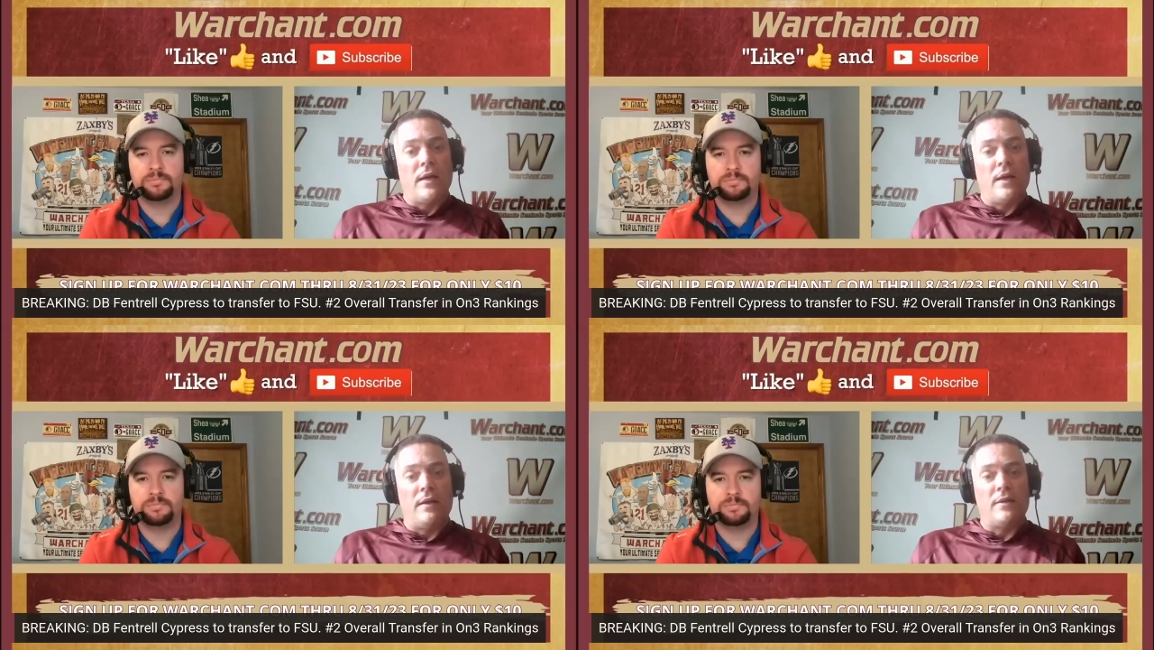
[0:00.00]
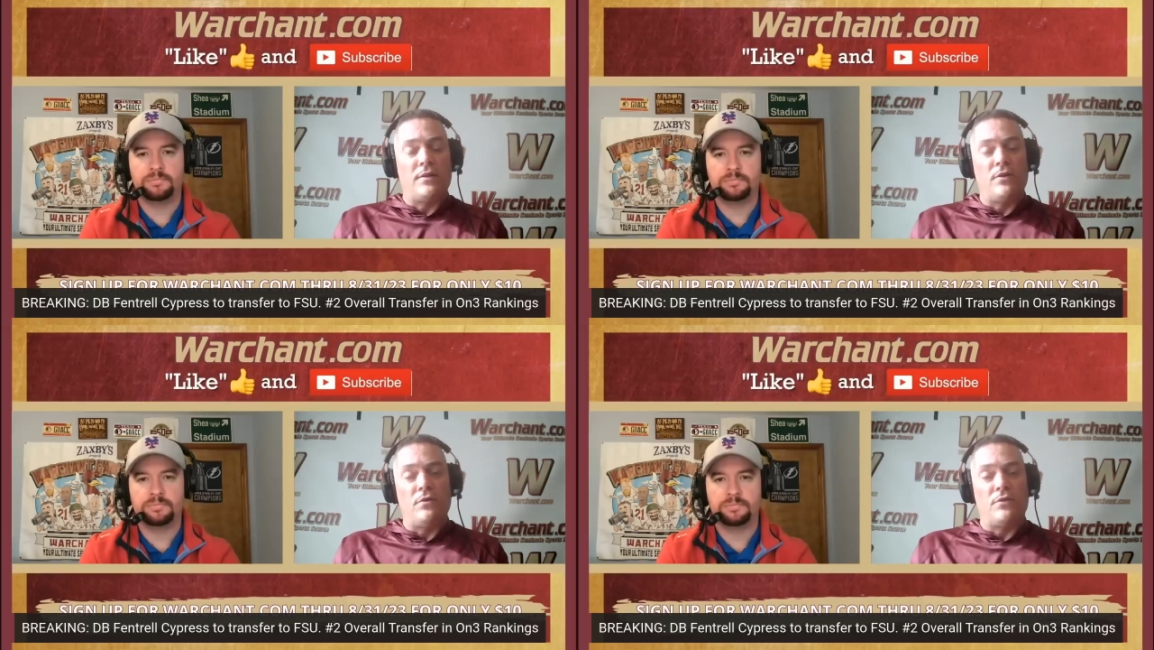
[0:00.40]
Speaker 1: and then
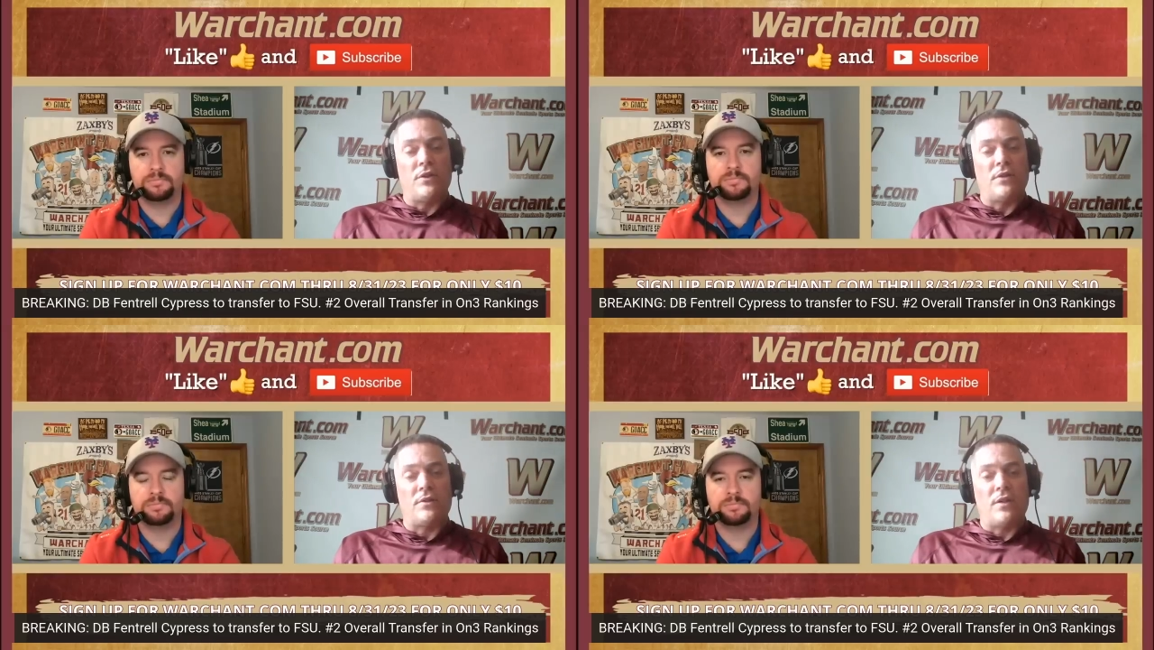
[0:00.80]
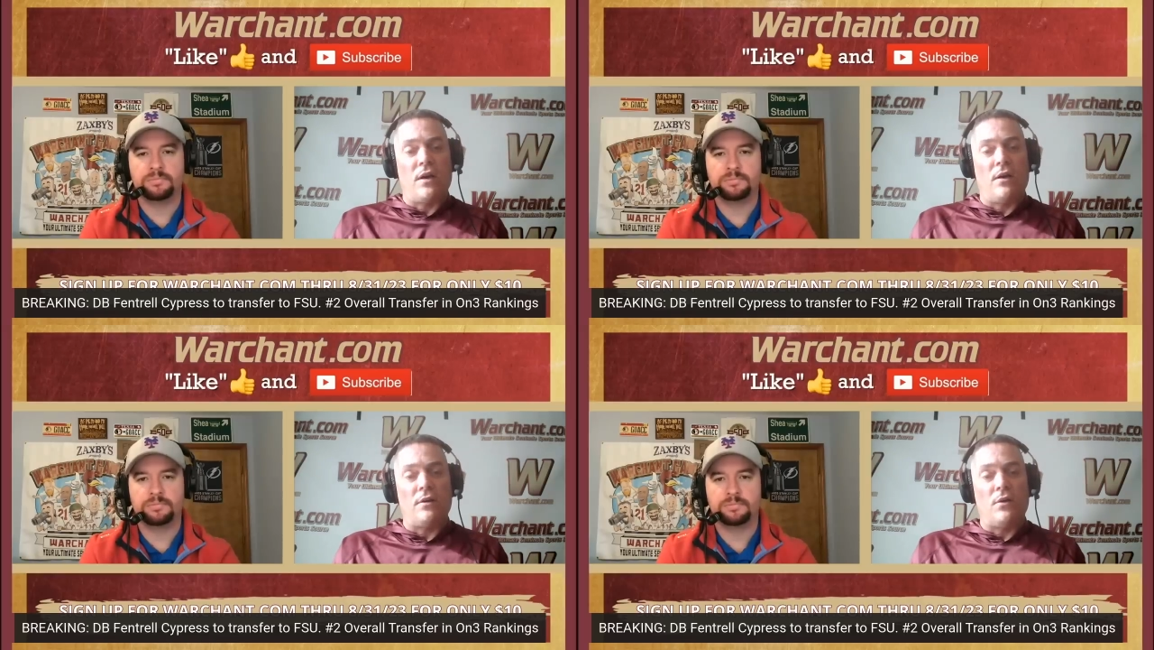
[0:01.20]
two, just
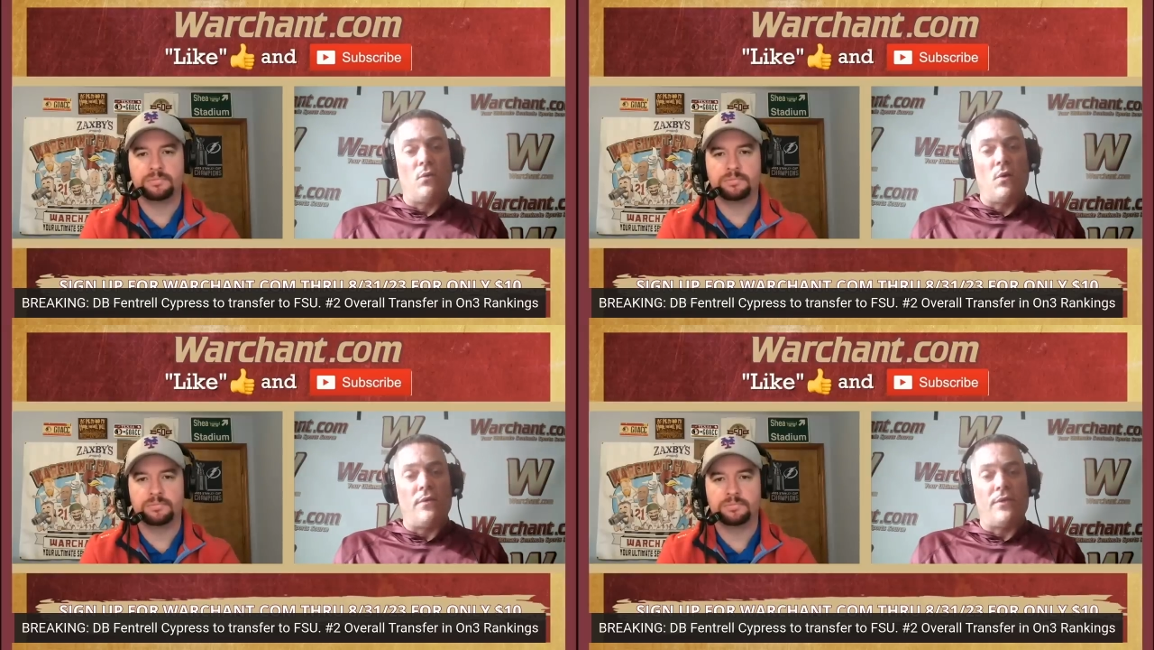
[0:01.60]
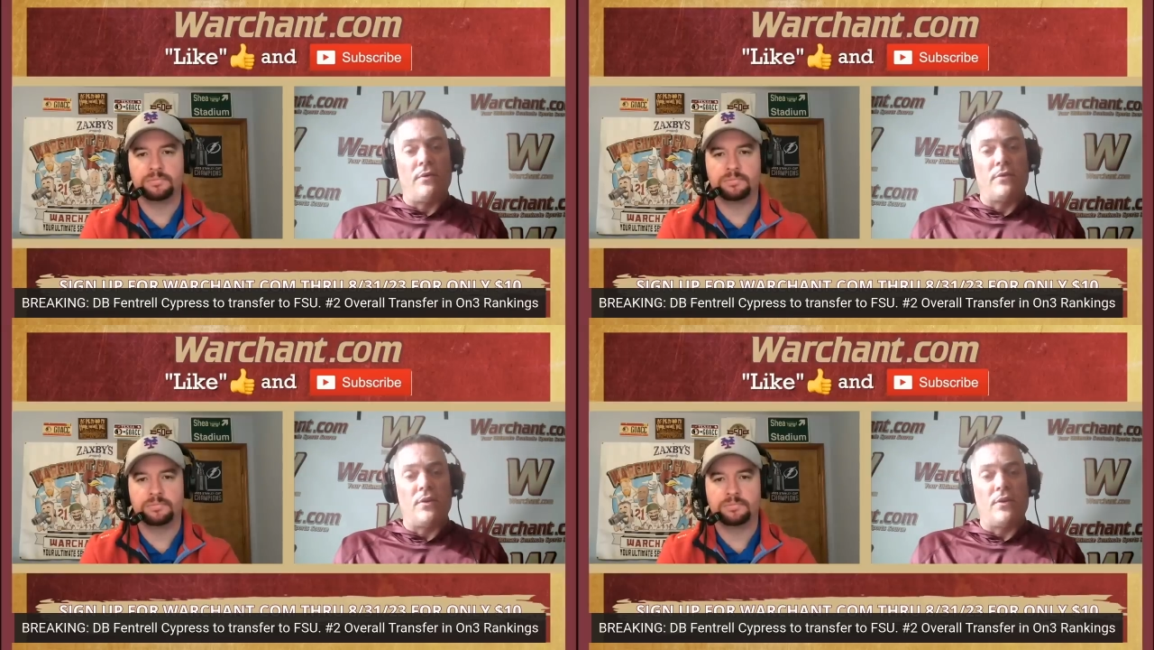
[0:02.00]
uh, you know what they're